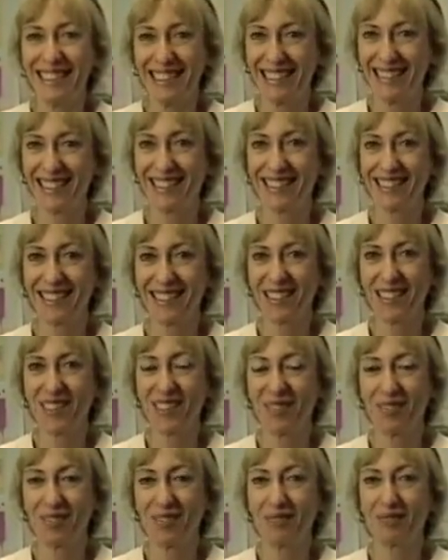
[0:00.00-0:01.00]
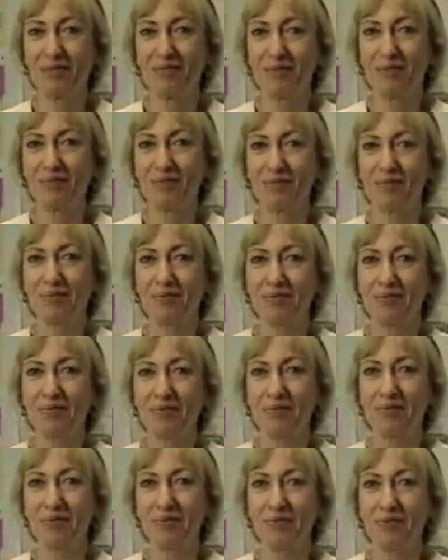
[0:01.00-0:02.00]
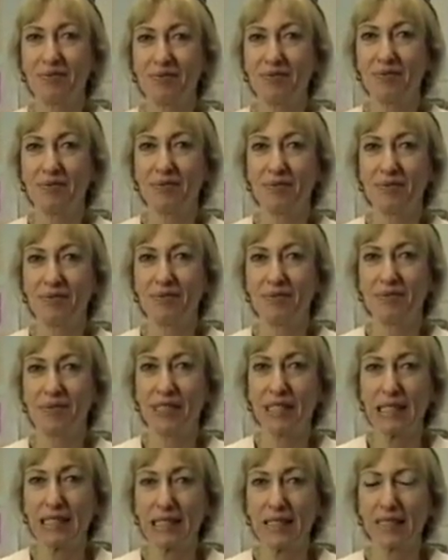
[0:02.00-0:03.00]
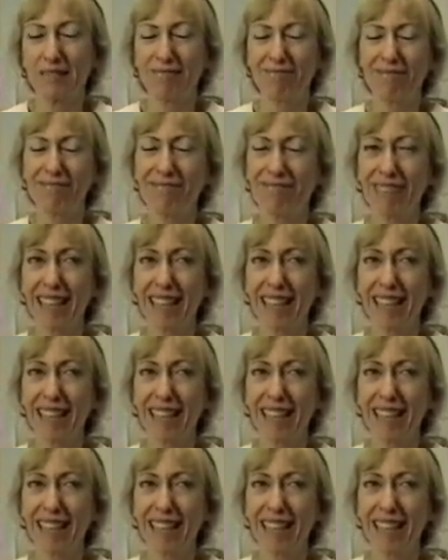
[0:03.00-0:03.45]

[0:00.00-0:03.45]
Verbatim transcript: And um, do I have permission to show this video to other people that